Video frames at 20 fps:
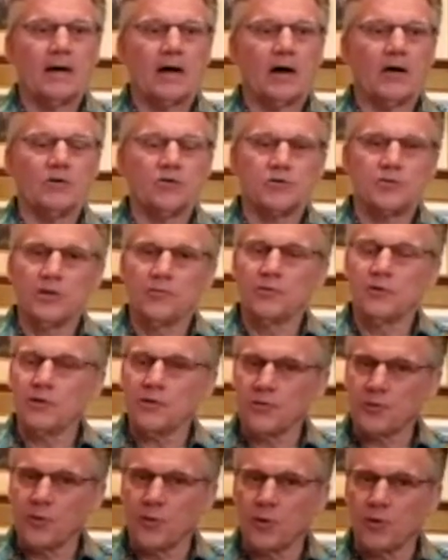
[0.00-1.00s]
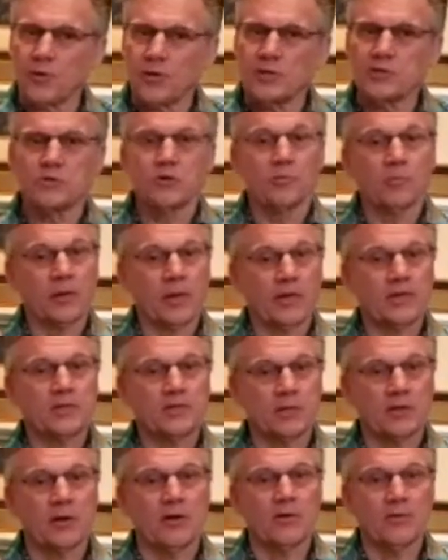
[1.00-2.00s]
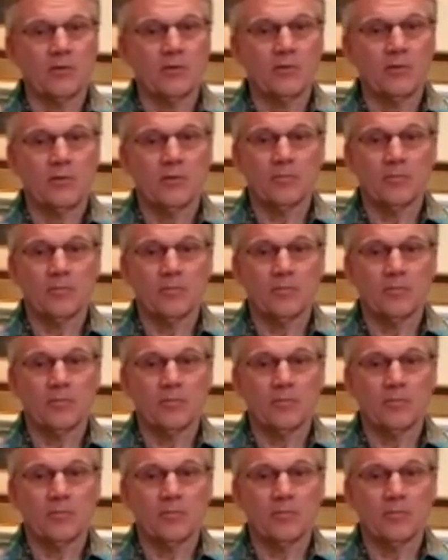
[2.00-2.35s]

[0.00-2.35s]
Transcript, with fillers: our civil authorities are placed there